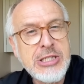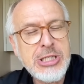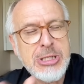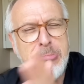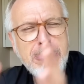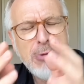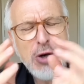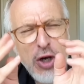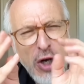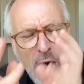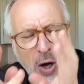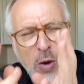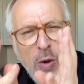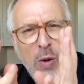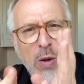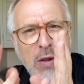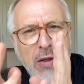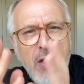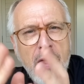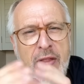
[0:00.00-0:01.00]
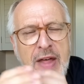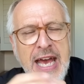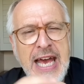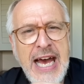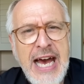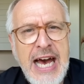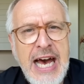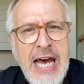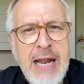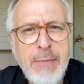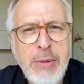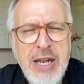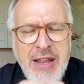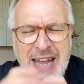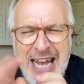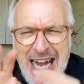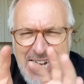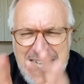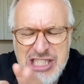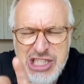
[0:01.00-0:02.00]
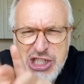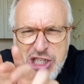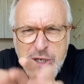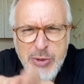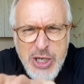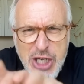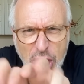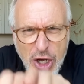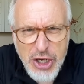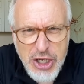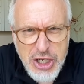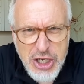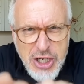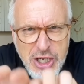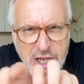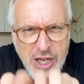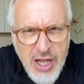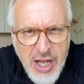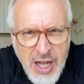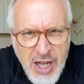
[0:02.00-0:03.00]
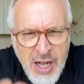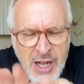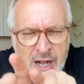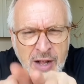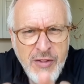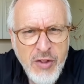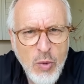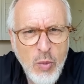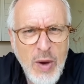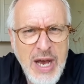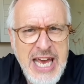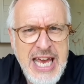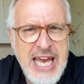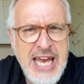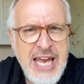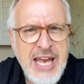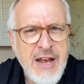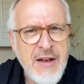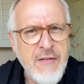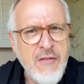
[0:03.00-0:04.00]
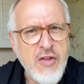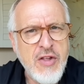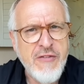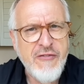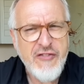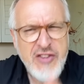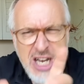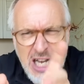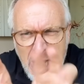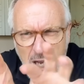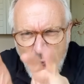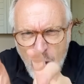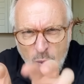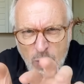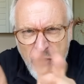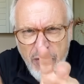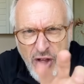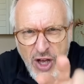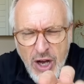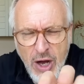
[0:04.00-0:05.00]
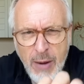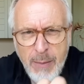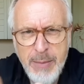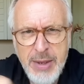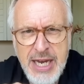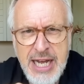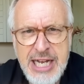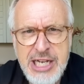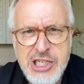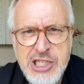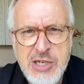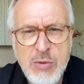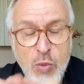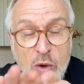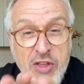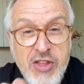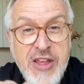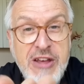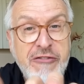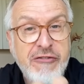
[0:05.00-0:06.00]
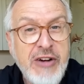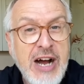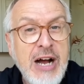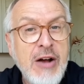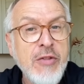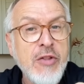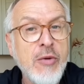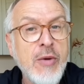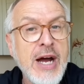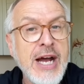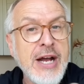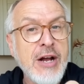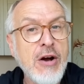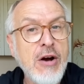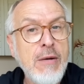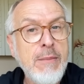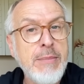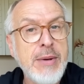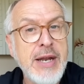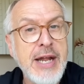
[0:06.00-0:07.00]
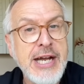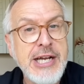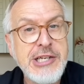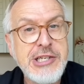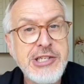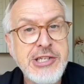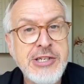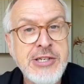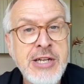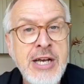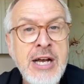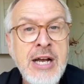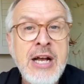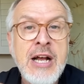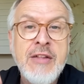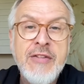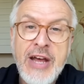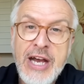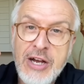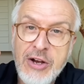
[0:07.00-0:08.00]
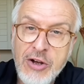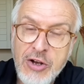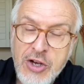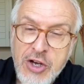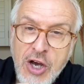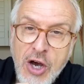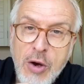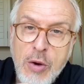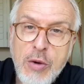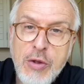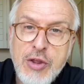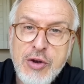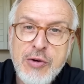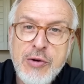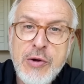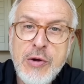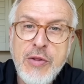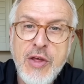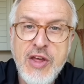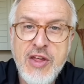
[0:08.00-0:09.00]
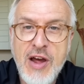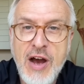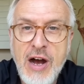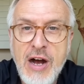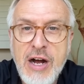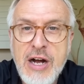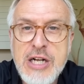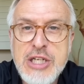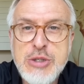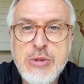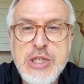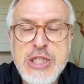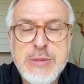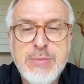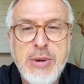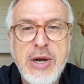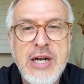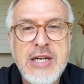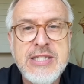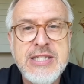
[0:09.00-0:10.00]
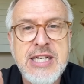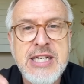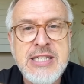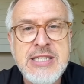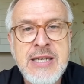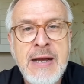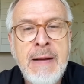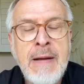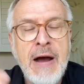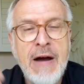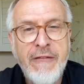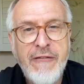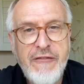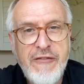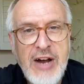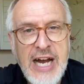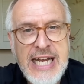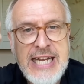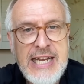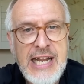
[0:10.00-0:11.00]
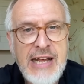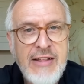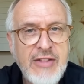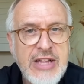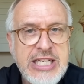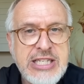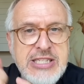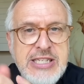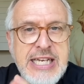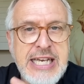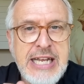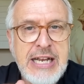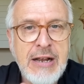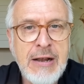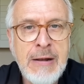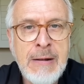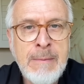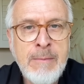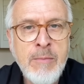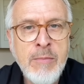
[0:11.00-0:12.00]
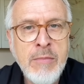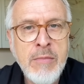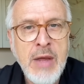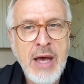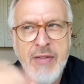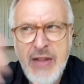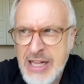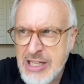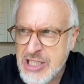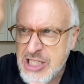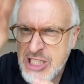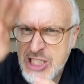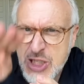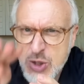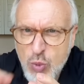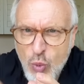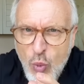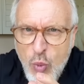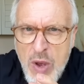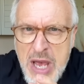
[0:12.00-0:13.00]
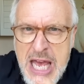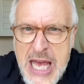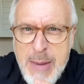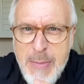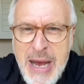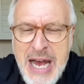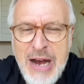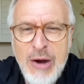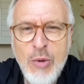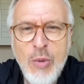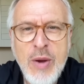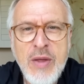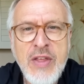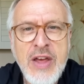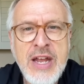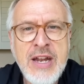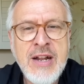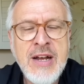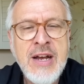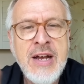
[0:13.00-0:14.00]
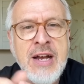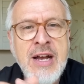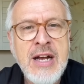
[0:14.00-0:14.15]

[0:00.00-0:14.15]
some goal that they had, but they had to do it under the waves, fiddle with the combination, and once they found the right combination, they could go through this arduous process of finding this needle and then swim out with it,